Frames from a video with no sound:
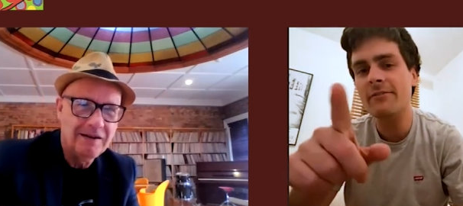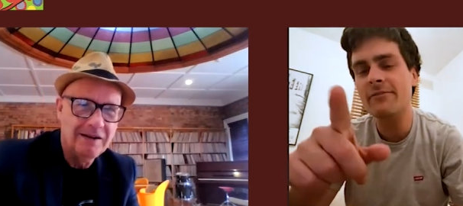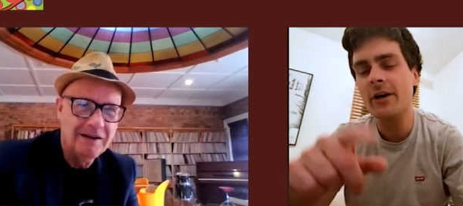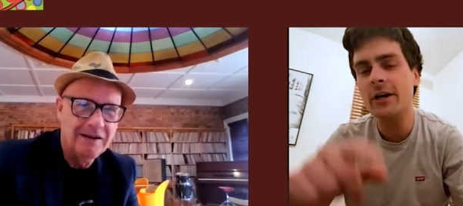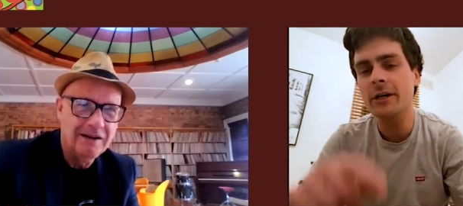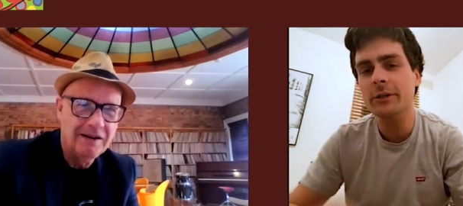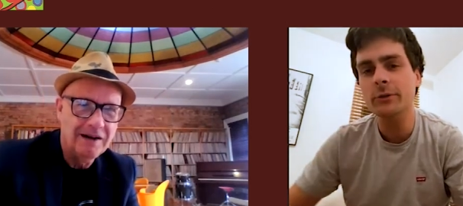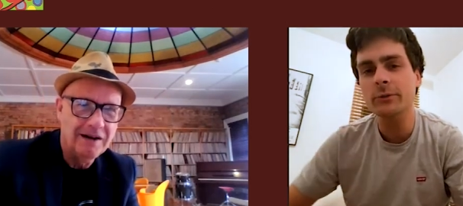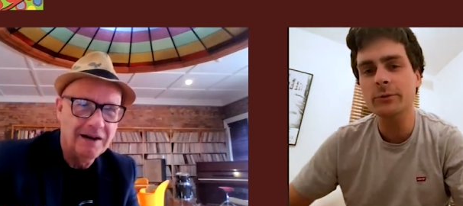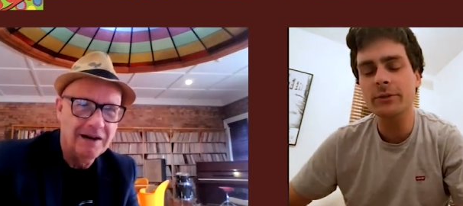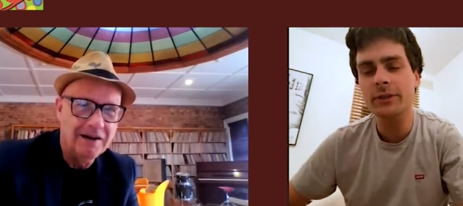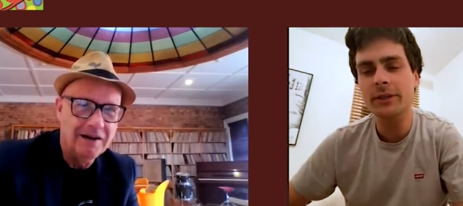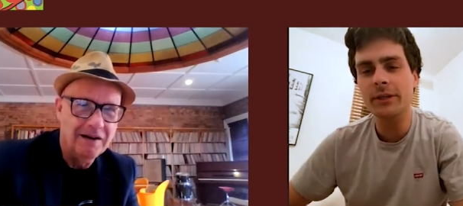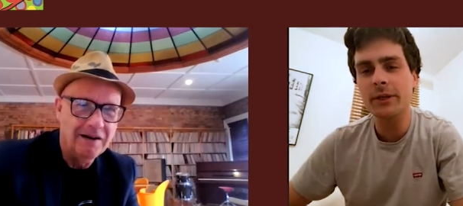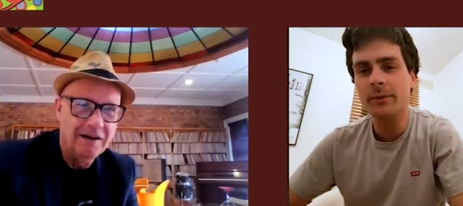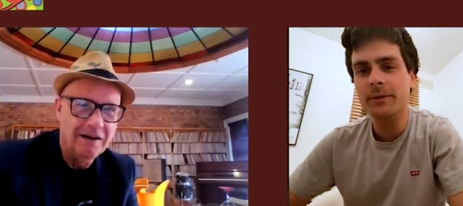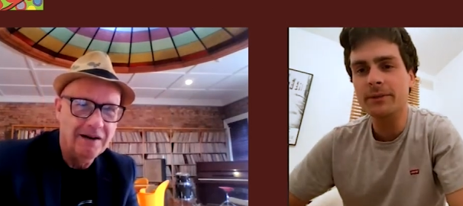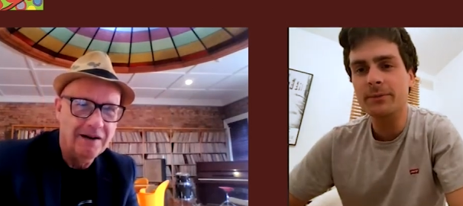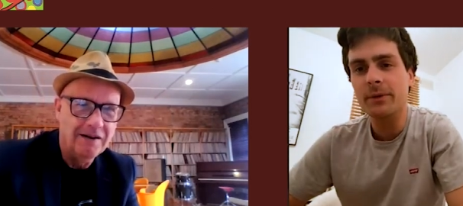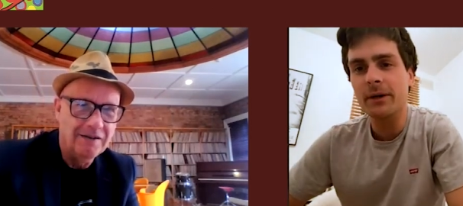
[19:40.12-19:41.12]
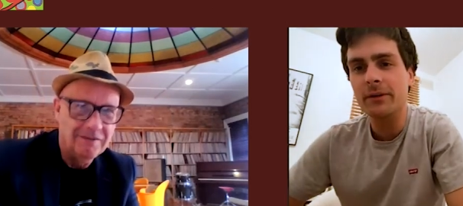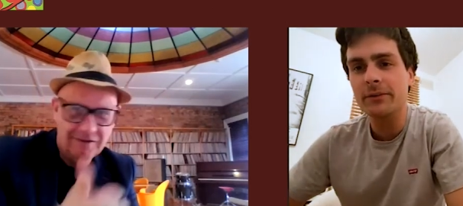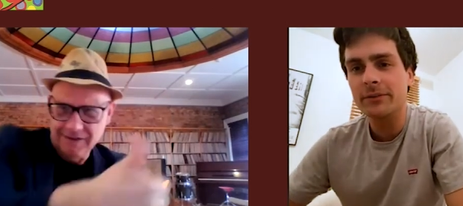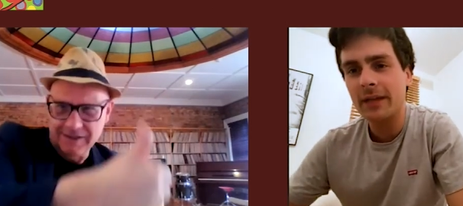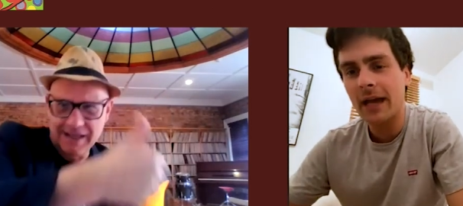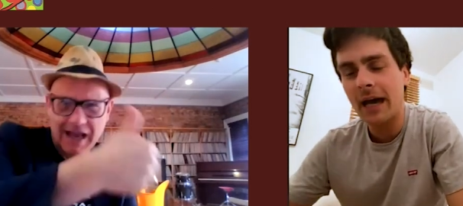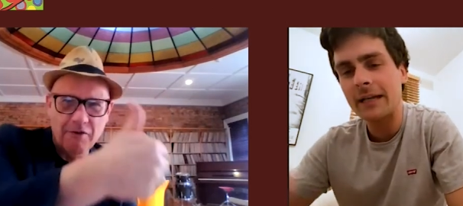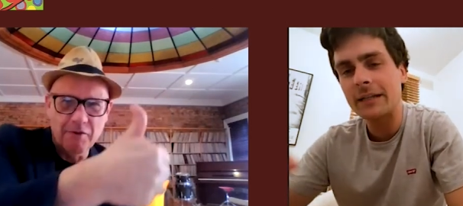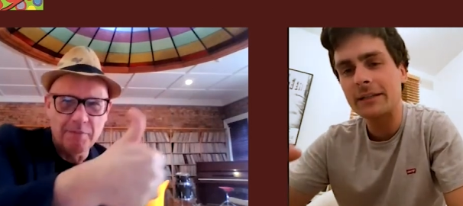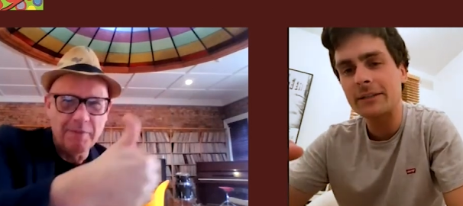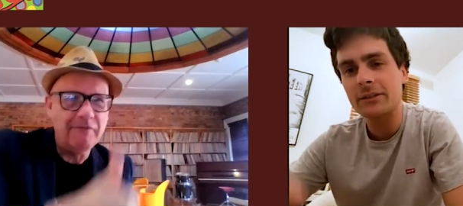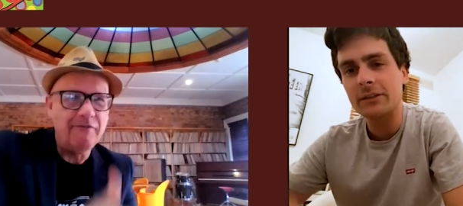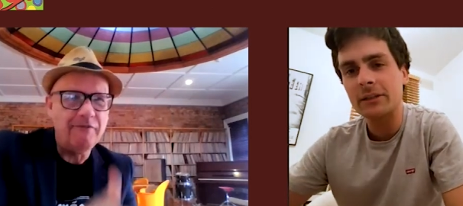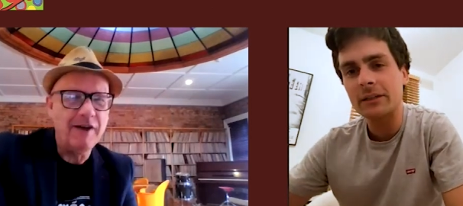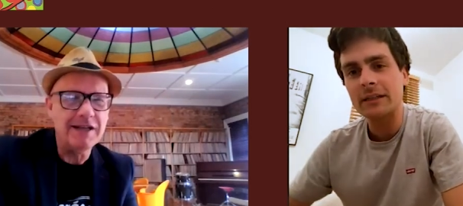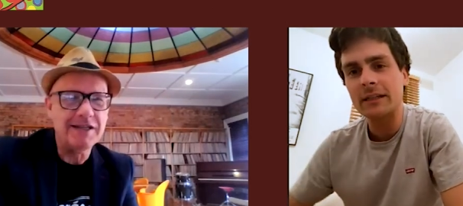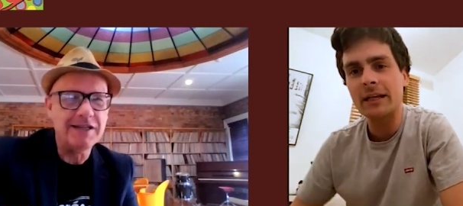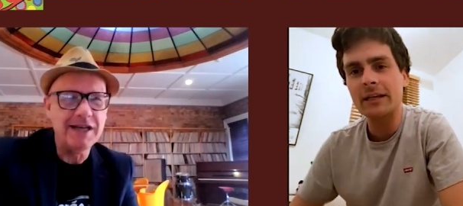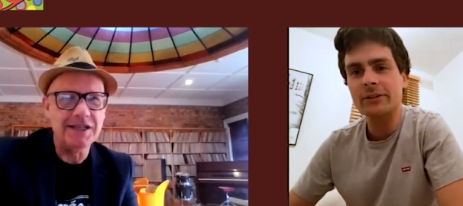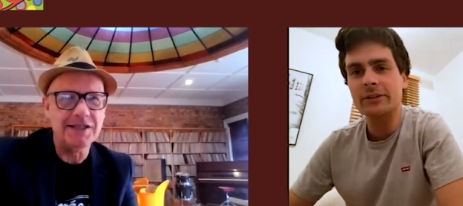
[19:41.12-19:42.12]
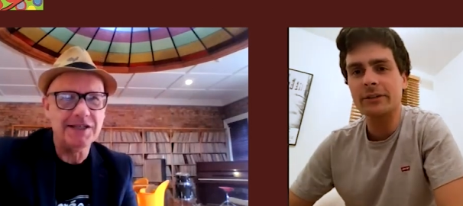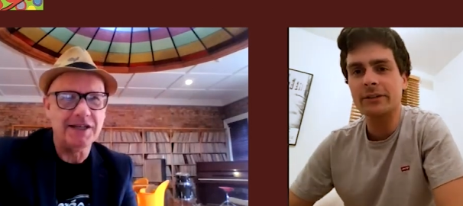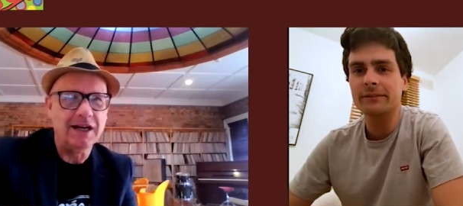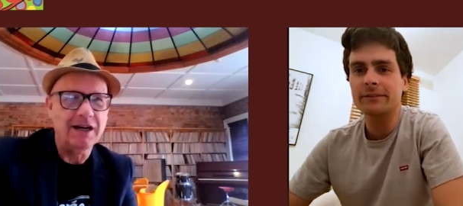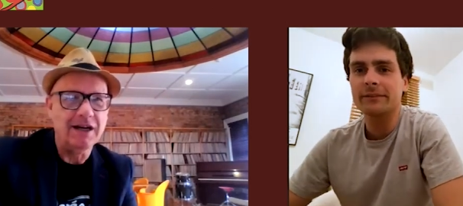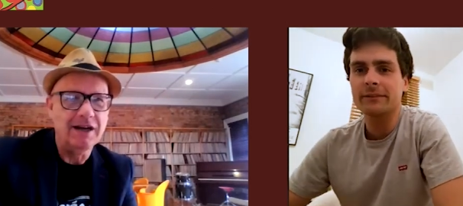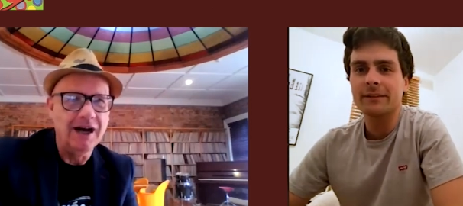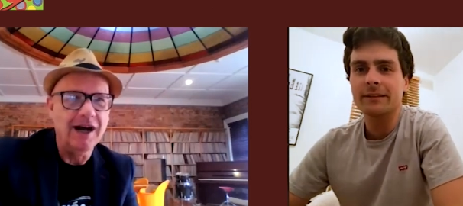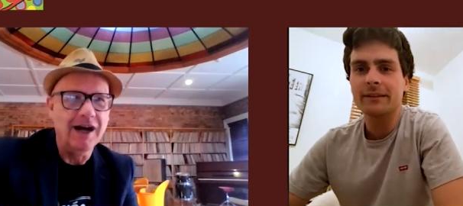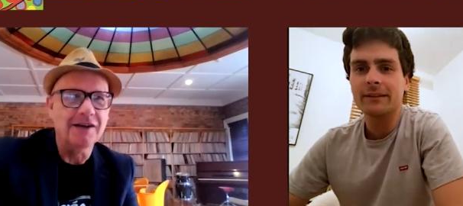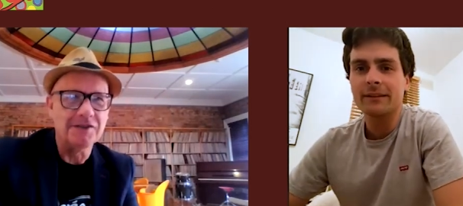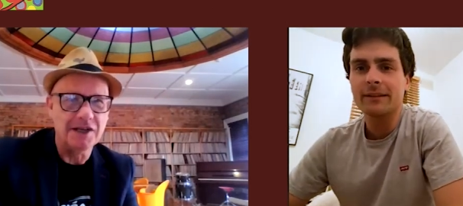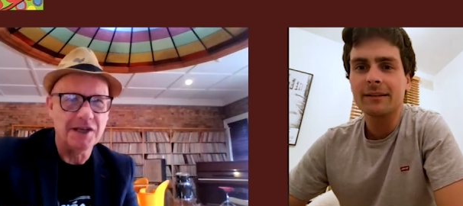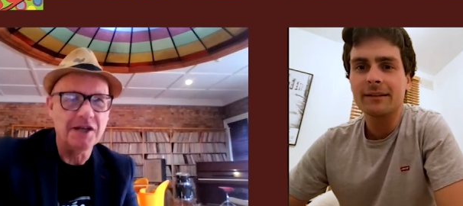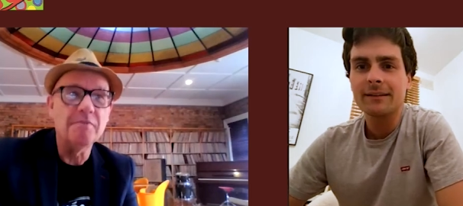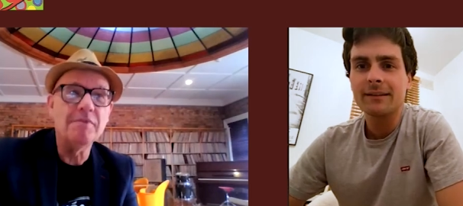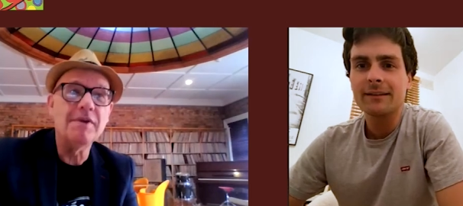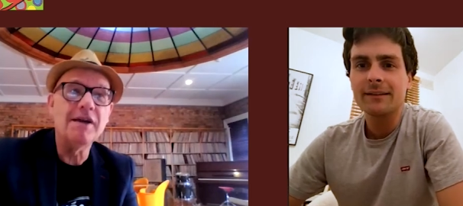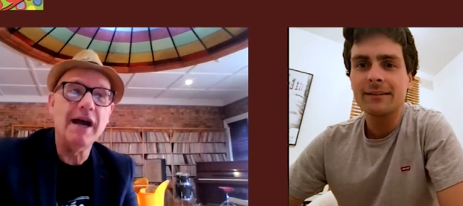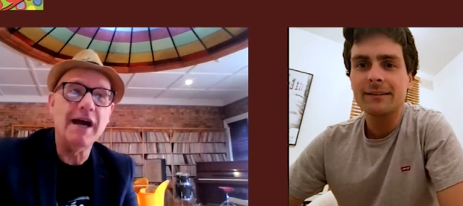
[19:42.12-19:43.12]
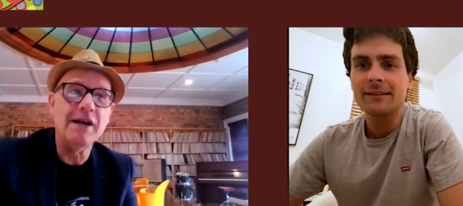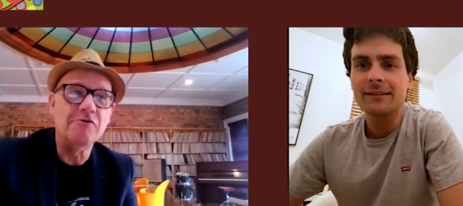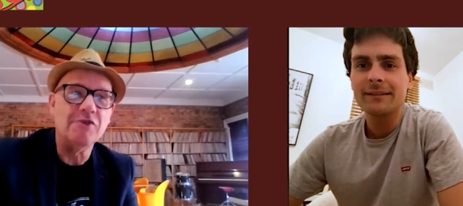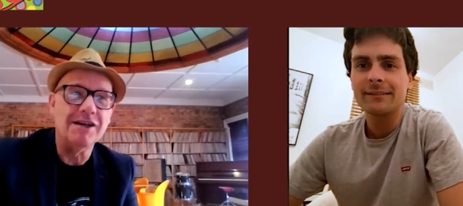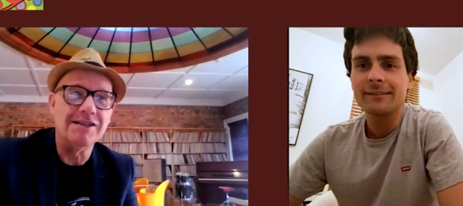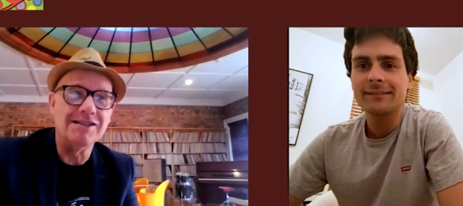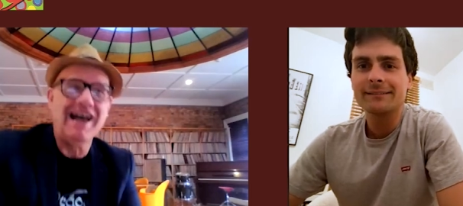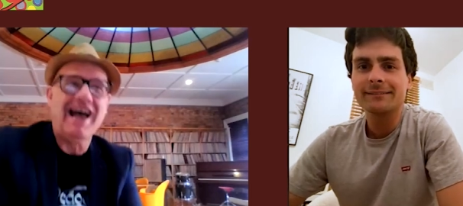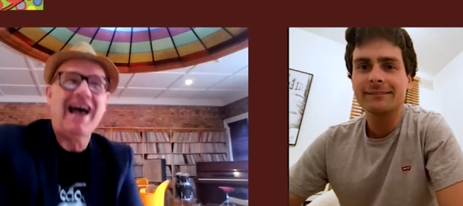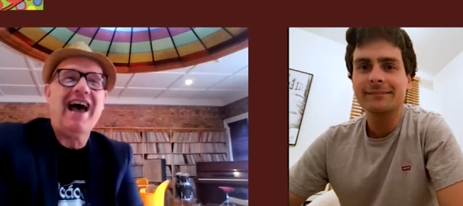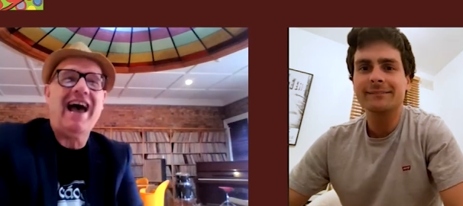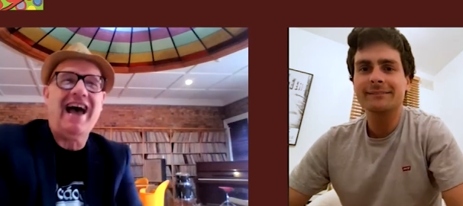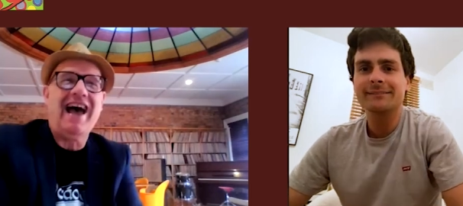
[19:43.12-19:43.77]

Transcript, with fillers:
Speaker 1: vinyl to you as well. That would be fantastic.
Speaker 2: I'll send them the address.